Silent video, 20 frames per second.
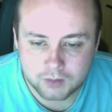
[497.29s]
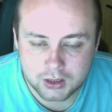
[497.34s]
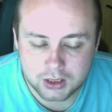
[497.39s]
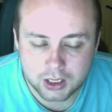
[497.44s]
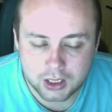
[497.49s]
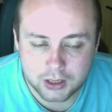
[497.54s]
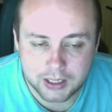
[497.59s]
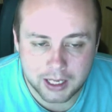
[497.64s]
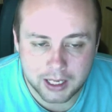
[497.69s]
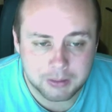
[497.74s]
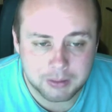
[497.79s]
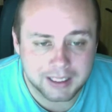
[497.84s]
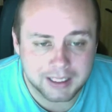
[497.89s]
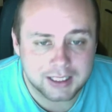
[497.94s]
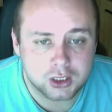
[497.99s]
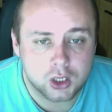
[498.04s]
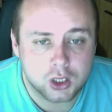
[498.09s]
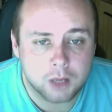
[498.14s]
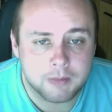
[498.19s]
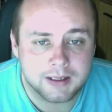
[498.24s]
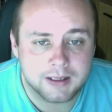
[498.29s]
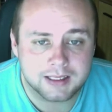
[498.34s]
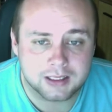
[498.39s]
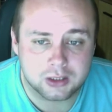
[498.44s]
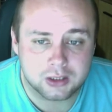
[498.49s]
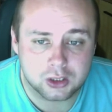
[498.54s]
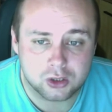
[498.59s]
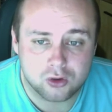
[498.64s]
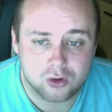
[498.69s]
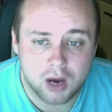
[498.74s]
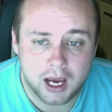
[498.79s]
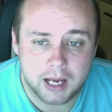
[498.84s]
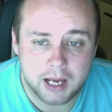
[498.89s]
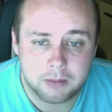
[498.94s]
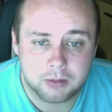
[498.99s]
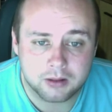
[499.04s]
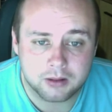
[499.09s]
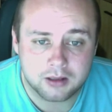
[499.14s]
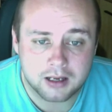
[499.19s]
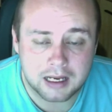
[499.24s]
on how I can do
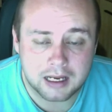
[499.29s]
that,